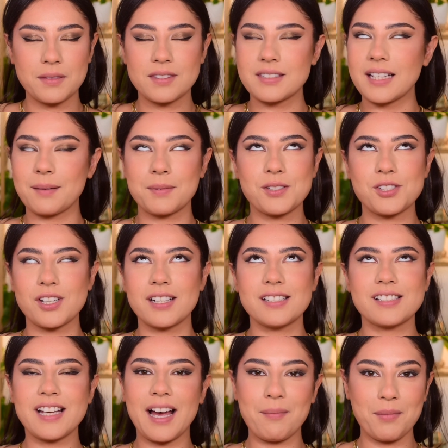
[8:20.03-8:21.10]
Tap
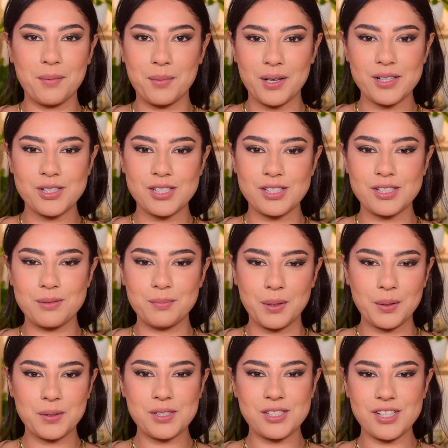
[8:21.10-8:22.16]
the brush into
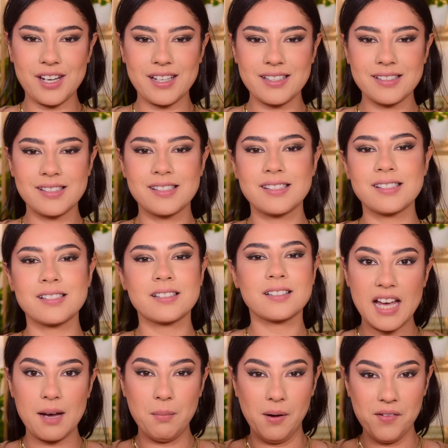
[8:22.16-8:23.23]
both shades.
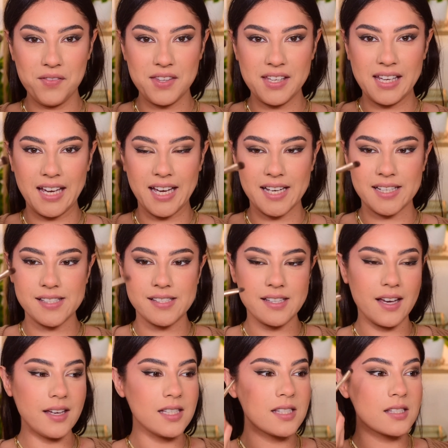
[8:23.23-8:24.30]
Tap off the
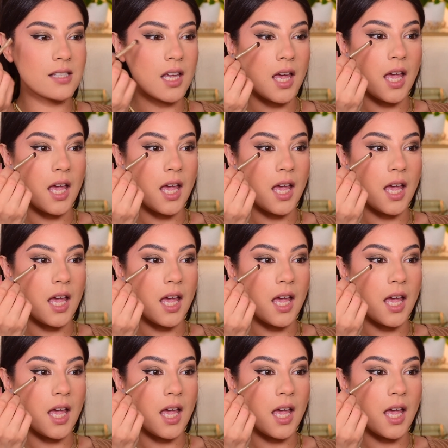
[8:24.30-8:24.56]
excess.